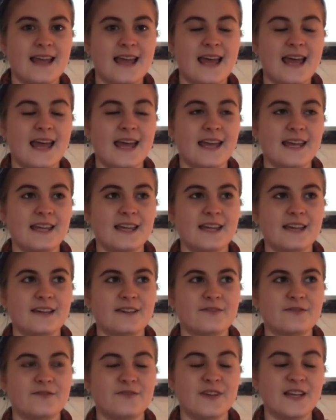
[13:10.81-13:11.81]

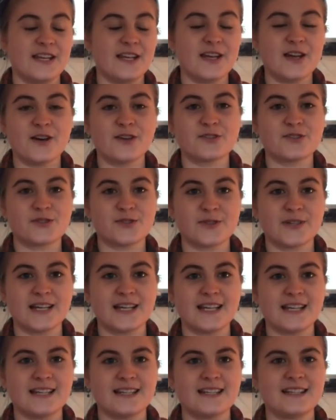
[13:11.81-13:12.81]
a video
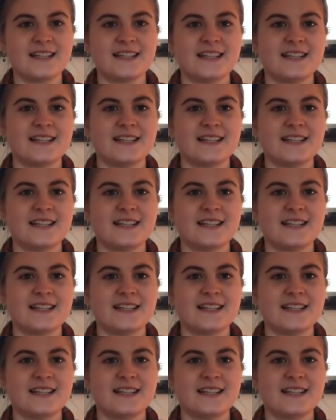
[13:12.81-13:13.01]
screen,